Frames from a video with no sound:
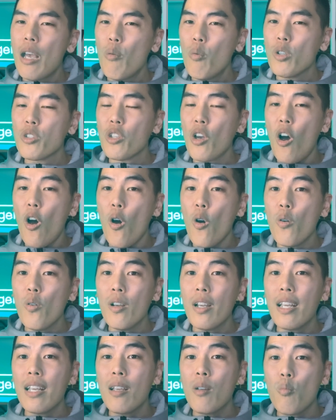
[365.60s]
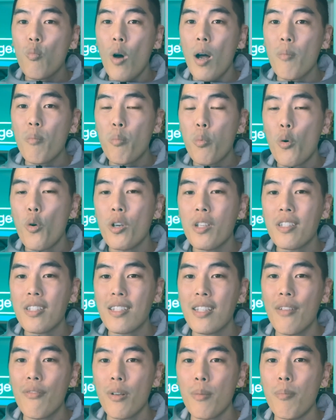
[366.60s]
it was only one point
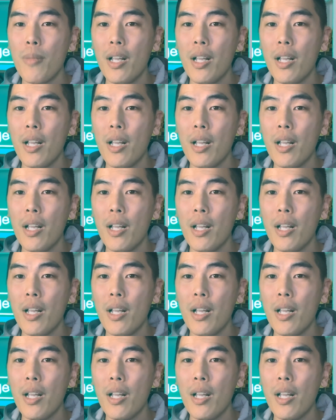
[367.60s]
seven